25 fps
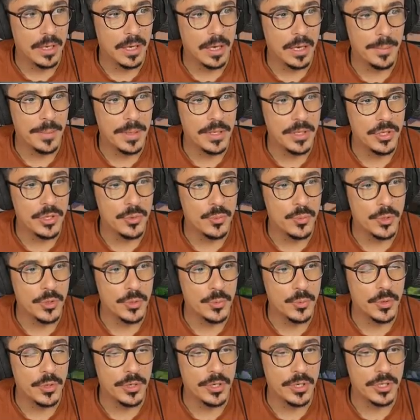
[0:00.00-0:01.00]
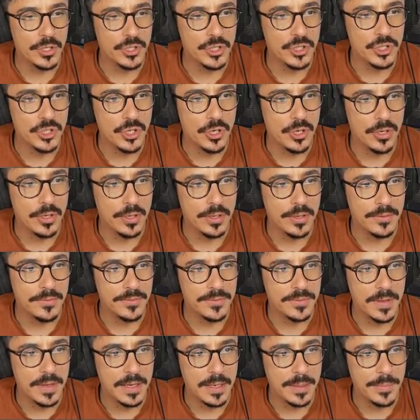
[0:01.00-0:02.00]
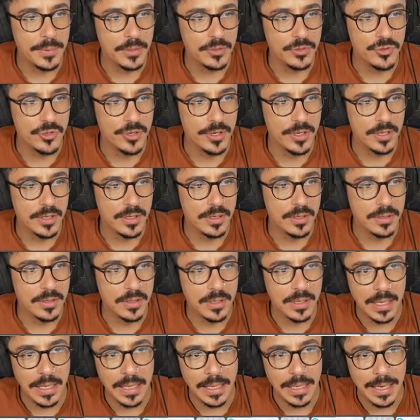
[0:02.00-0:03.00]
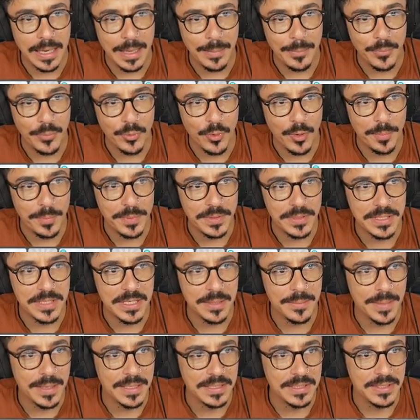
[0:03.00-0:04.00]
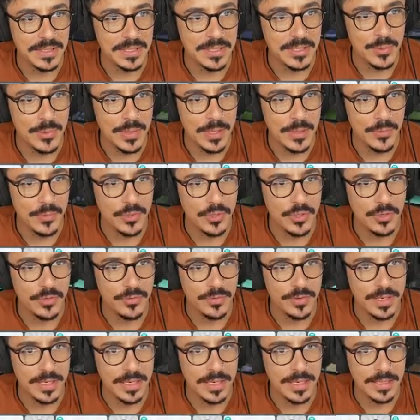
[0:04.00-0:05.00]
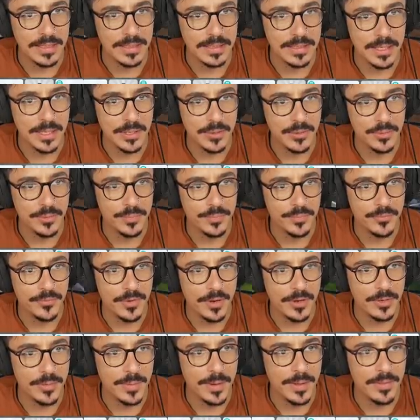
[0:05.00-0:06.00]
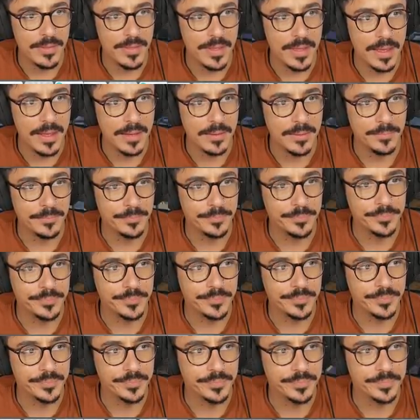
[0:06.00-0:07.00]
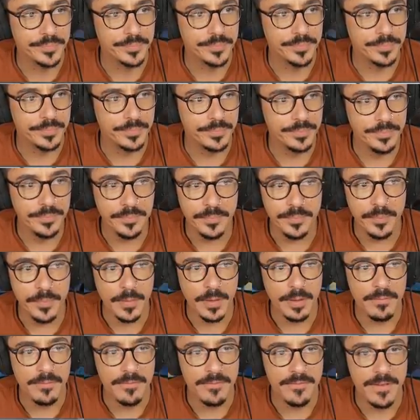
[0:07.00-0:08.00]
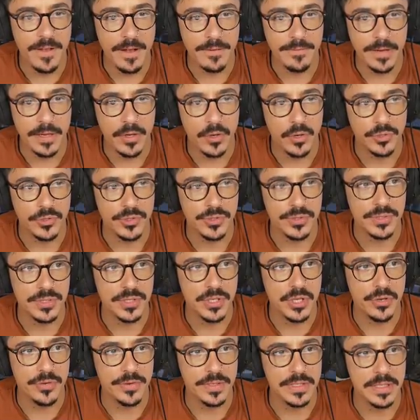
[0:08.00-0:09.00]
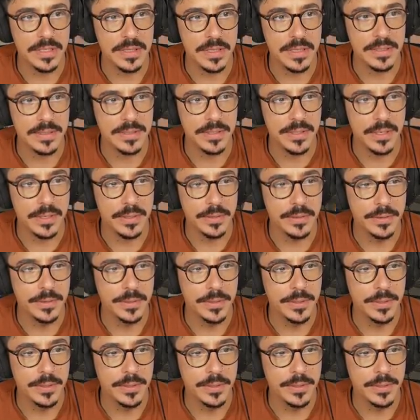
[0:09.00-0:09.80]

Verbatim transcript: I mean, you would want a shot of anybody trying to clamber up into your master suite, wouldn't you really? So round about there. Very hot on security these are.